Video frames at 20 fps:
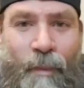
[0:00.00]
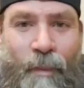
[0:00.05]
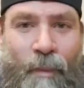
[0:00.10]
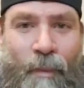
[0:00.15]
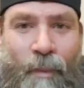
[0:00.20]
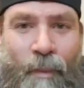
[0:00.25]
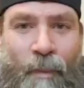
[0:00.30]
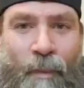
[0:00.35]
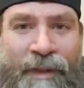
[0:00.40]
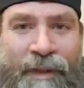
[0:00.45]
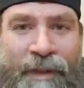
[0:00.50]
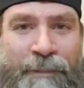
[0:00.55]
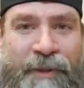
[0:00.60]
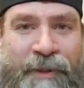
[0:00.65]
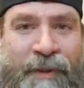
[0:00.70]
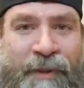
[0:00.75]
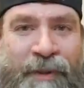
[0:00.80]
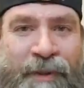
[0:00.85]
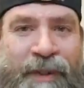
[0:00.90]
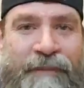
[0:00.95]
Which pure
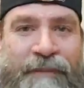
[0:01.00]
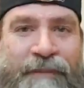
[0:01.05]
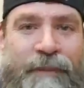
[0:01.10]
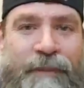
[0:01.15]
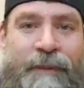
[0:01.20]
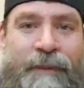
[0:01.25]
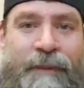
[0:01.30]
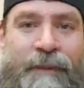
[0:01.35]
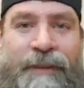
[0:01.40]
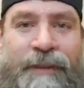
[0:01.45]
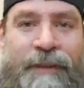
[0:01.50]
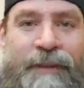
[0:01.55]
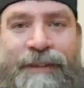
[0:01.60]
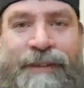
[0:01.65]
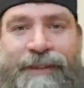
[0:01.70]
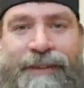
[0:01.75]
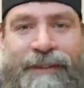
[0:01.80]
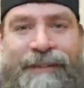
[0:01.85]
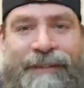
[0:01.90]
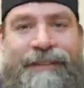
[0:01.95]
evil?
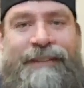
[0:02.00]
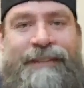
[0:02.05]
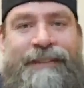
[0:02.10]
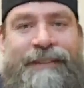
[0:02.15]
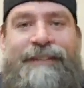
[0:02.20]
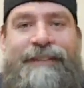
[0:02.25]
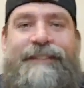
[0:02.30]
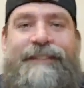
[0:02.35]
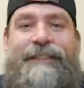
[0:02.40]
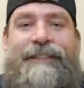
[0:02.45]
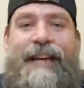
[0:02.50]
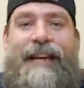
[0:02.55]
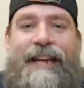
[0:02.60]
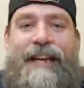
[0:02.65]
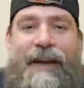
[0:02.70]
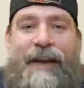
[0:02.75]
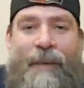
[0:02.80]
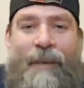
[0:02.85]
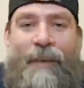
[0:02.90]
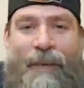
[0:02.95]
Night night,
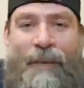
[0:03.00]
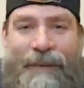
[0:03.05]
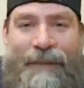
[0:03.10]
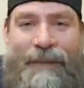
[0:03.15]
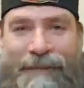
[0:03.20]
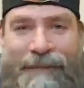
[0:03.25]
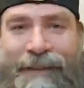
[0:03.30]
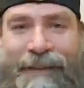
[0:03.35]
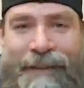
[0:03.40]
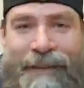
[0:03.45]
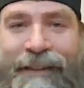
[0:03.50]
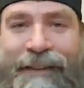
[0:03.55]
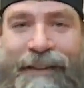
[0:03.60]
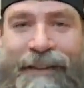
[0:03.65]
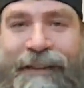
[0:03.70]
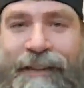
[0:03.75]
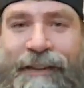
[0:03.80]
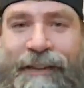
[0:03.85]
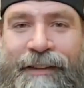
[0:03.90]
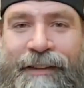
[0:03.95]
Woden.
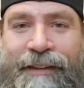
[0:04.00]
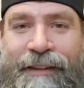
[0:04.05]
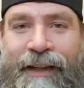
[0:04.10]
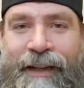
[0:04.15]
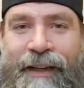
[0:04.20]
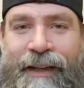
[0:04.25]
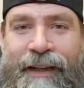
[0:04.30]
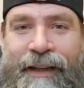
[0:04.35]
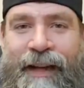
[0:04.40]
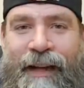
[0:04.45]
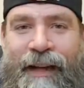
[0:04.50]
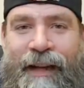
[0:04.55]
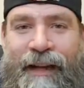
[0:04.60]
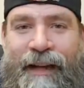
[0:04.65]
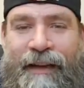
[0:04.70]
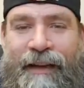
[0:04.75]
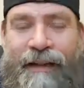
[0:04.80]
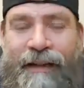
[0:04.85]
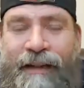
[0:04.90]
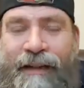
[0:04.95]
Uh,
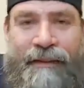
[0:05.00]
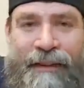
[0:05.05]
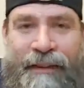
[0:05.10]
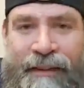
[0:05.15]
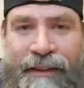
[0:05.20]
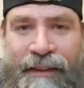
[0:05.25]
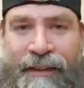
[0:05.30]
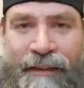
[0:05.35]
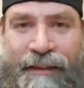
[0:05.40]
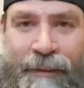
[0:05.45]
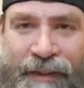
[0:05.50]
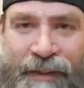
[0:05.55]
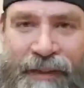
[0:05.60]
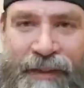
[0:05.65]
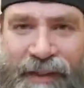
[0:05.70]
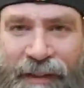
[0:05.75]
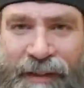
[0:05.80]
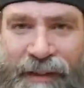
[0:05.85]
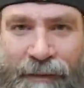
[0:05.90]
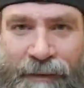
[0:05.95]
that's what he said?
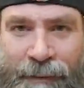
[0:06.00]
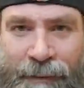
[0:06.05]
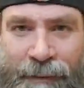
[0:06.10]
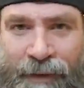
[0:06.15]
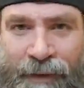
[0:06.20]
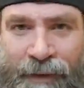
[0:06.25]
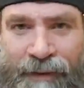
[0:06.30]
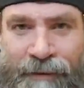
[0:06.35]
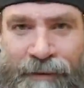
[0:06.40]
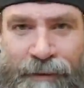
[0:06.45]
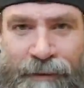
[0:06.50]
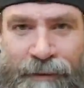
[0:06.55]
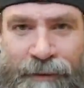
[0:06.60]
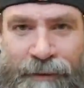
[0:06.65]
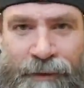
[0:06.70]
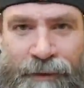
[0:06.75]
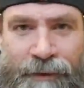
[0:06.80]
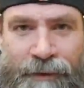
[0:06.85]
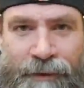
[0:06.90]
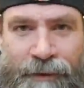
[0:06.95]
Pure evil? Doo
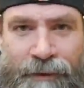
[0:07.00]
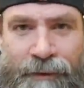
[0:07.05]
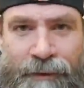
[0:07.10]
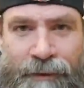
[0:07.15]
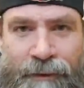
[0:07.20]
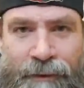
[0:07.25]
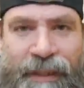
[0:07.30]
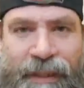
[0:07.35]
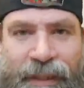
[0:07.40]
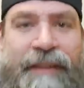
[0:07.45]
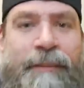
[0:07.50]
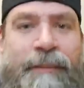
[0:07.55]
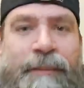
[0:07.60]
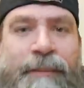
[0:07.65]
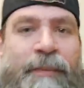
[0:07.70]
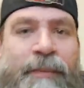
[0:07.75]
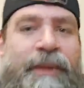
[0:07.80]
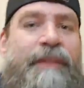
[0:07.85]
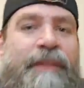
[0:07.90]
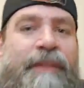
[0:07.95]
-doo -doo. Yes,
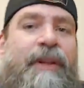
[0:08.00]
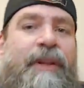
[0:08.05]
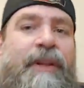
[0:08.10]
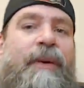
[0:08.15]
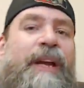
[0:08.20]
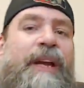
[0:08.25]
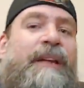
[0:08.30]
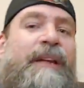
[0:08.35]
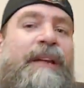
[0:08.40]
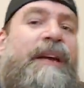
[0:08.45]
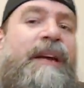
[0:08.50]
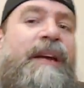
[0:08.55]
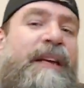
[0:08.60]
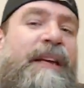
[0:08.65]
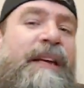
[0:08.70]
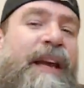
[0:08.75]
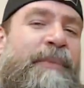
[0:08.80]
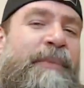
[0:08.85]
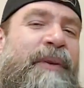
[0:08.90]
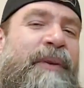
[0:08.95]
pure evil. Okay. Yeah,
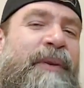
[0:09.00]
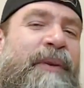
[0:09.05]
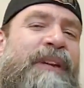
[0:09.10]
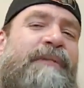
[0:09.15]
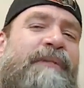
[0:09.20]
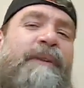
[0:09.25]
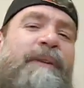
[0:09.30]
pure evil.